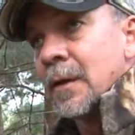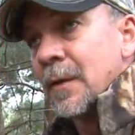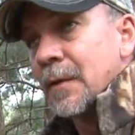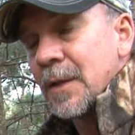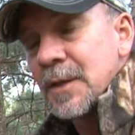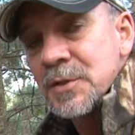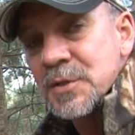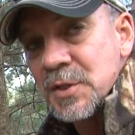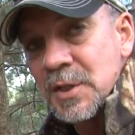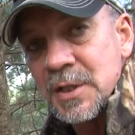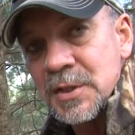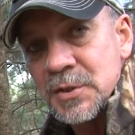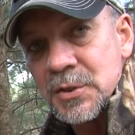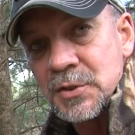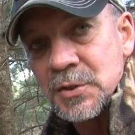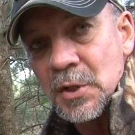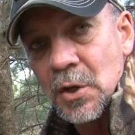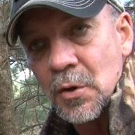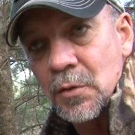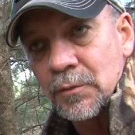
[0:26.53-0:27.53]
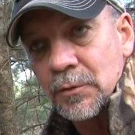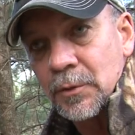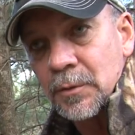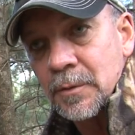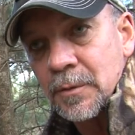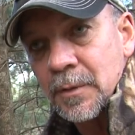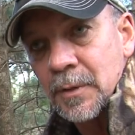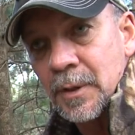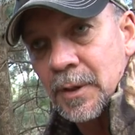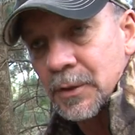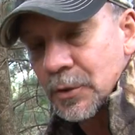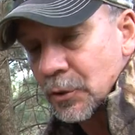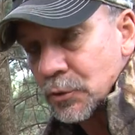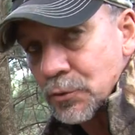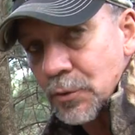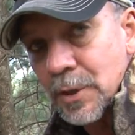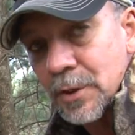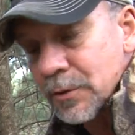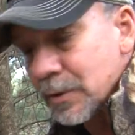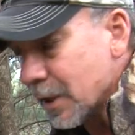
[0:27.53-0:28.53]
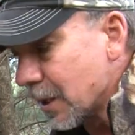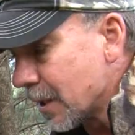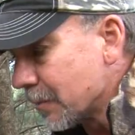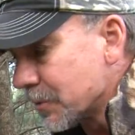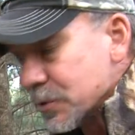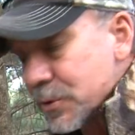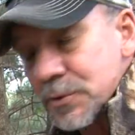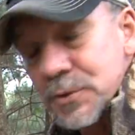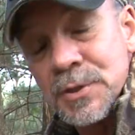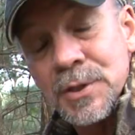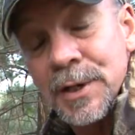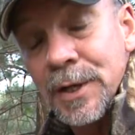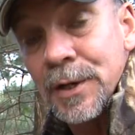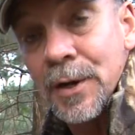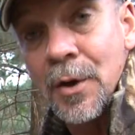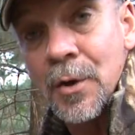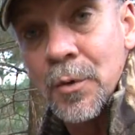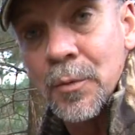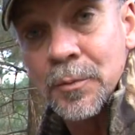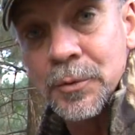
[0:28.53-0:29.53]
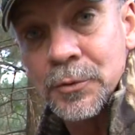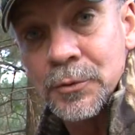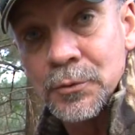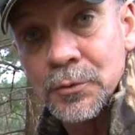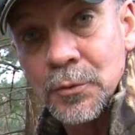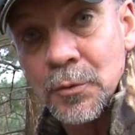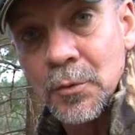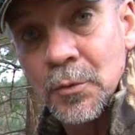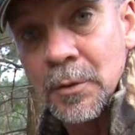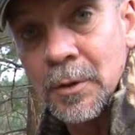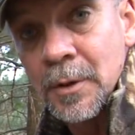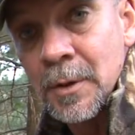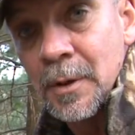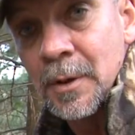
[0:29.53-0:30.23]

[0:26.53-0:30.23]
And then season's over, and our trail cameras are at home in the drawer.